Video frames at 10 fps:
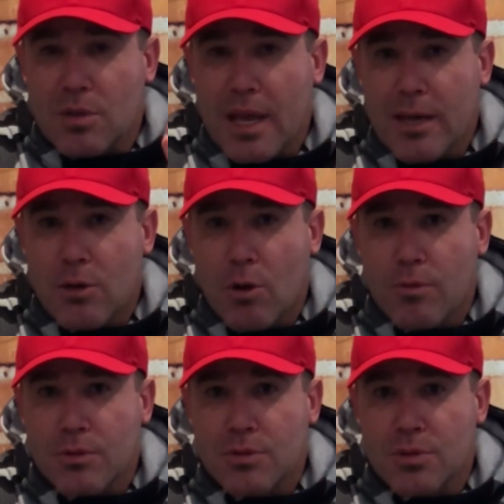head
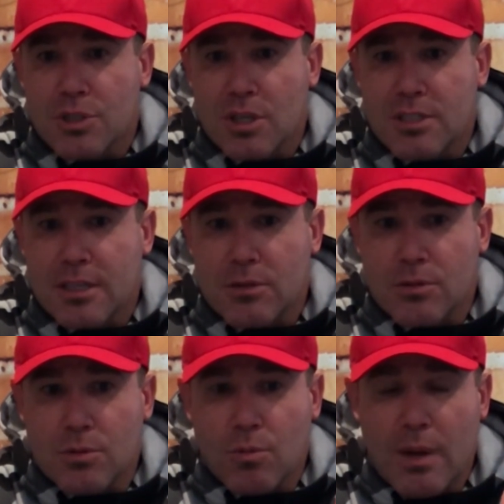over to the Chatillon
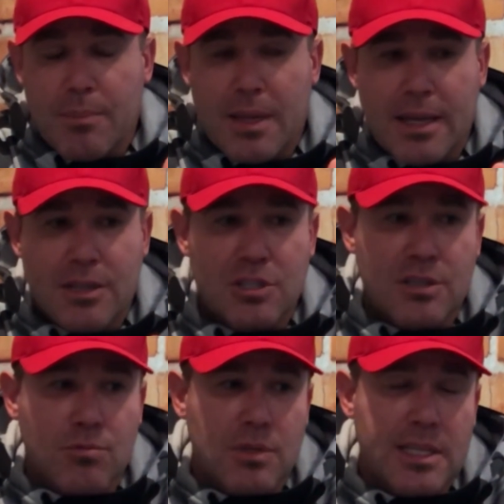Lux webpage
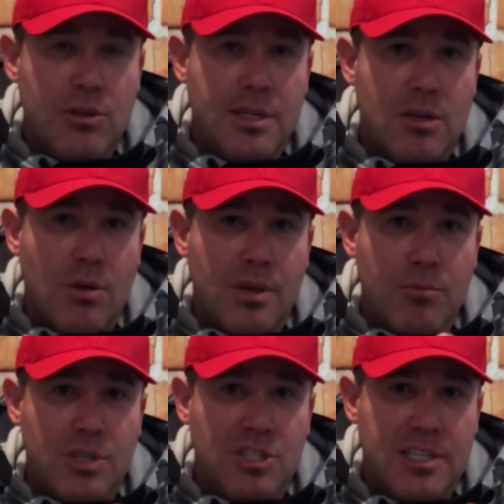and really look at all the
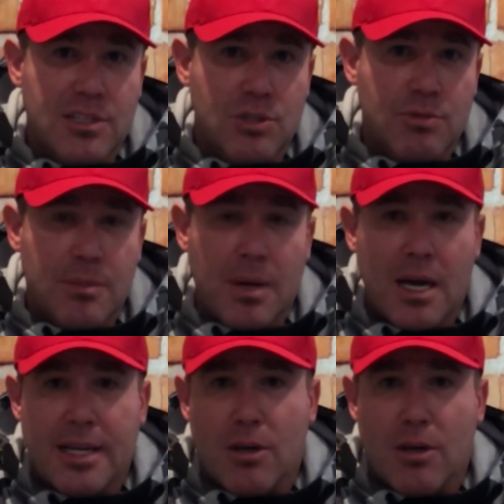rich history behind